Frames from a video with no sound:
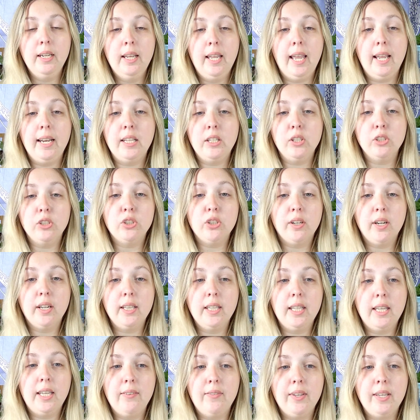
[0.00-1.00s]
and he
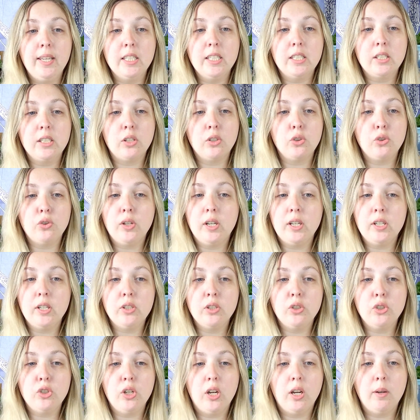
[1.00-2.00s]
started leaving his
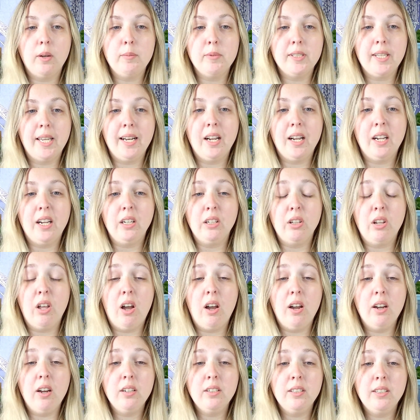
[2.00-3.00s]
construction job site
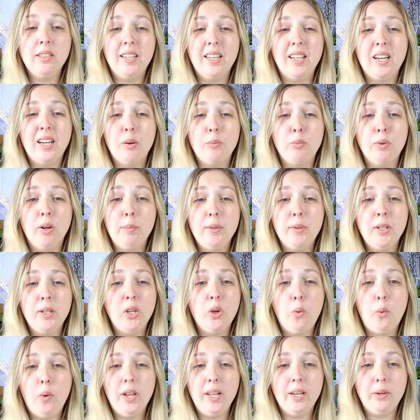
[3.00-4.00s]
unlocked and
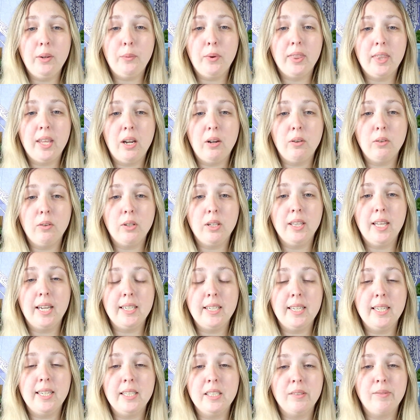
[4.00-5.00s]
abruptly quit without
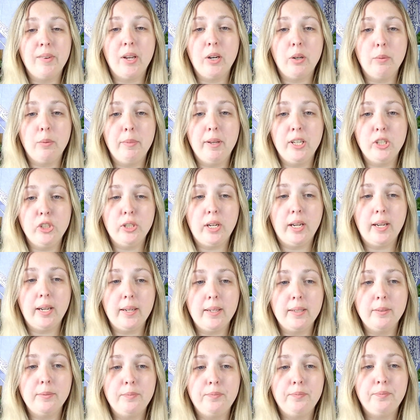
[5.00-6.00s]
collecting his final
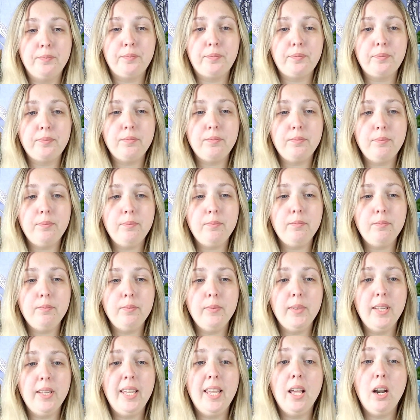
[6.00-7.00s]
paycheck.
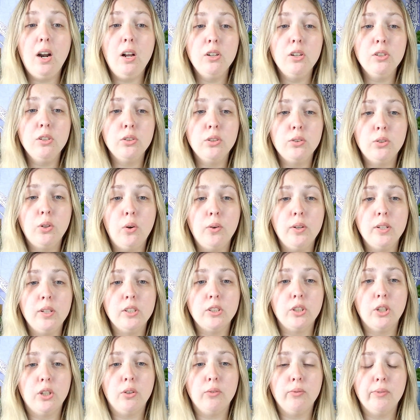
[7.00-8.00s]
He had also told
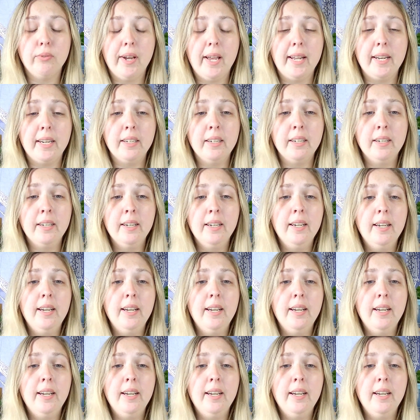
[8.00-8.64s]
his girlfriend